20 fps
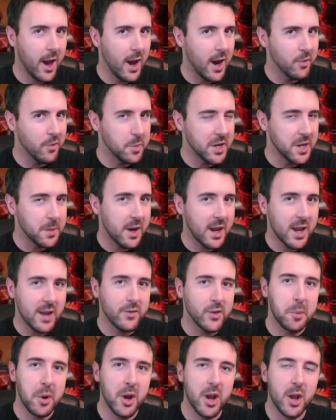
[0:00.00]
Hey everybody,
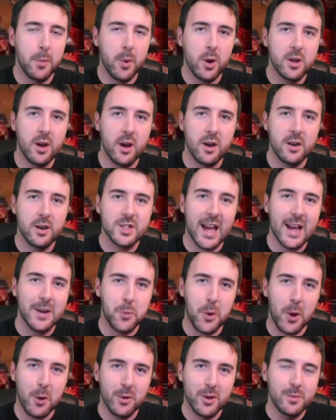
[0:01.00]
Bennett from the Bonehead Podcast,
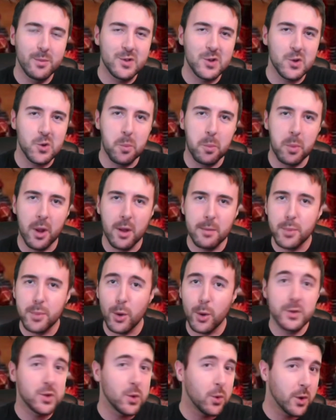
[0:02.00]
and welcome to Blood
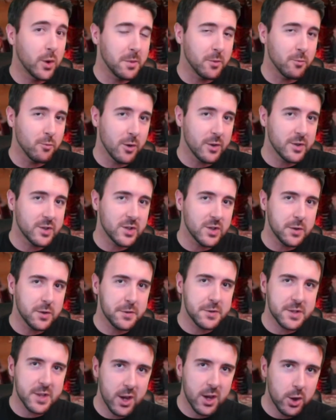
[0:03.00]
Bowl Tournament
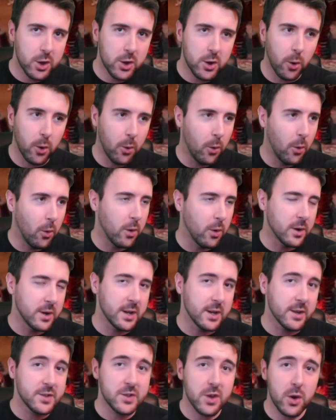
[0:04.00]
Rosters,
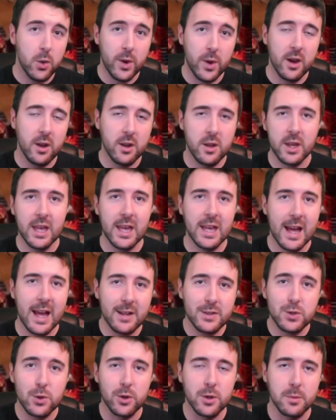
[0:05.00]
Khorne. So we are looking
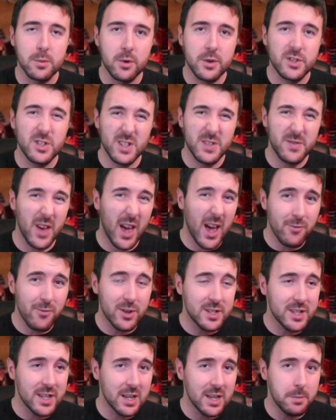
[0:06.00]
at tournament rosters for
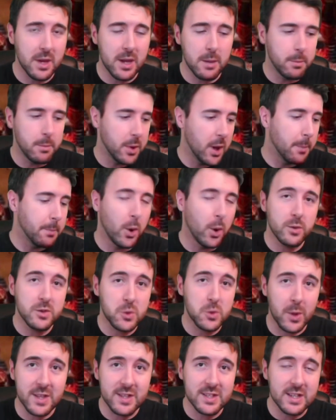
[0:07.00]
every team in Blood
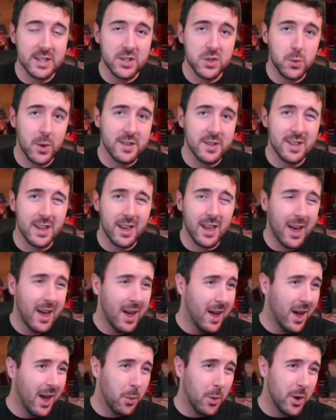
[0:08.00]
Bowl 2020,
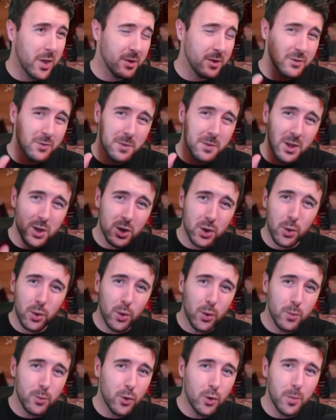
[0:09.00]
whether it's from the
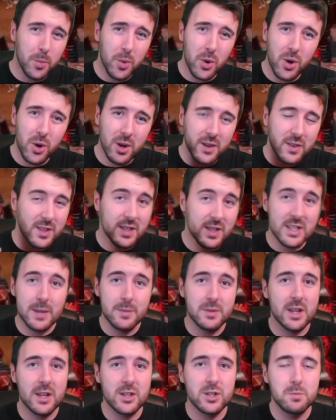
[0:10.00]
core rulebook, the
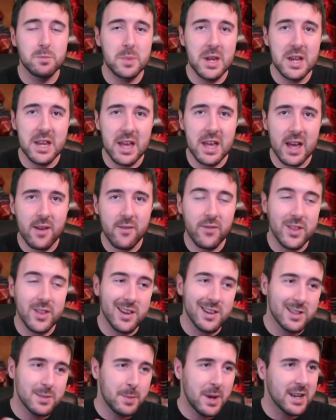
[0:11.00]
Teams of Legend PDF, the
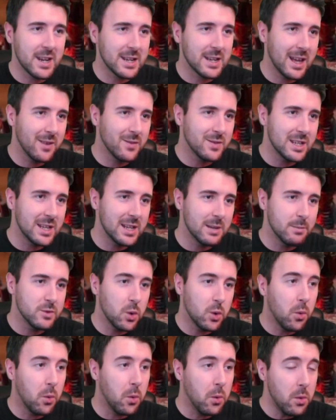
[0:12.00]
expanded NAF teams,
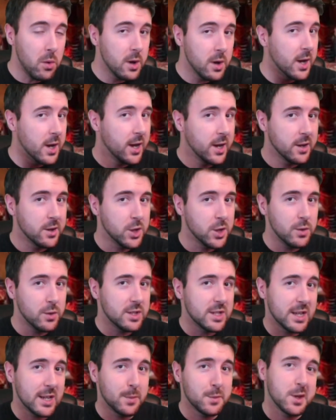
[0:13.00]
or new
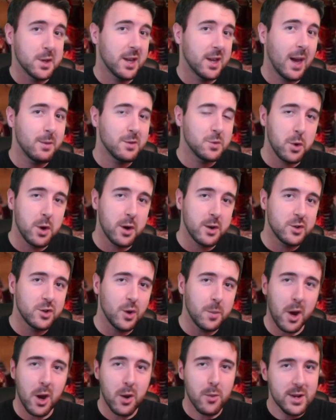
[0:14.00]
teams that Games
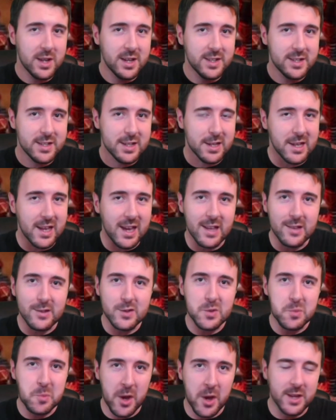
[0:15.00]
Workshop are releasing in
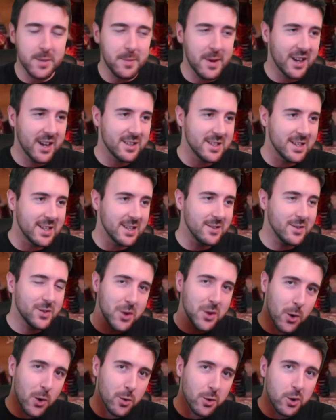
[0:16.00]
Spike magazine.
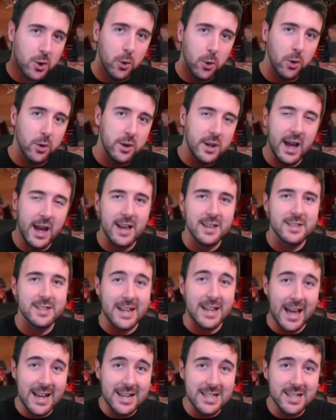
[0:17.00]
So Khorne has
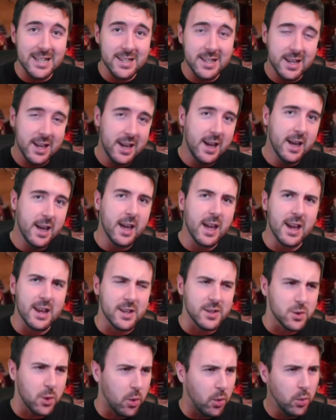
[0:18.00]
landed. It
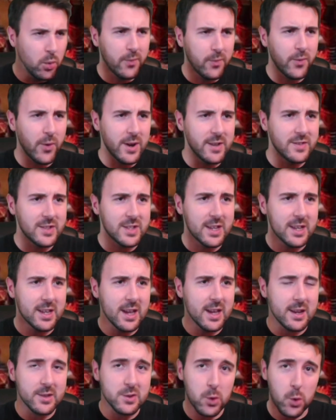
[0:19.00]
is all
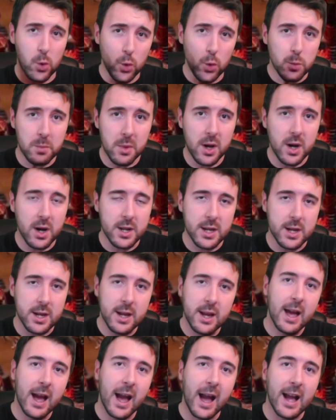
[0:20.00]
frenzy, it is all murder,
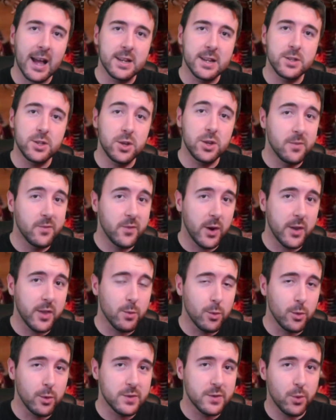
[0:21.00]
and you can find
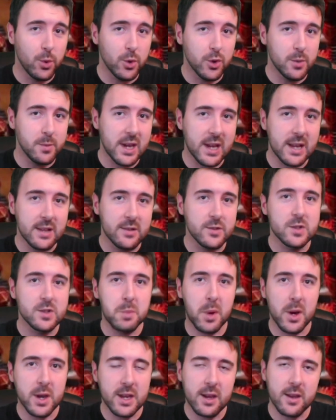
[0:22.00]
the rules for them in
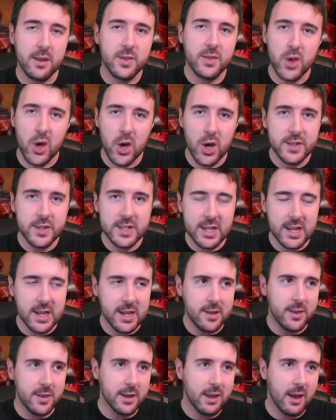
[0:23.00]
Spike
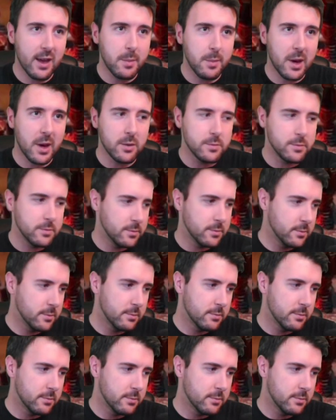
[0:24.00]
13 that came out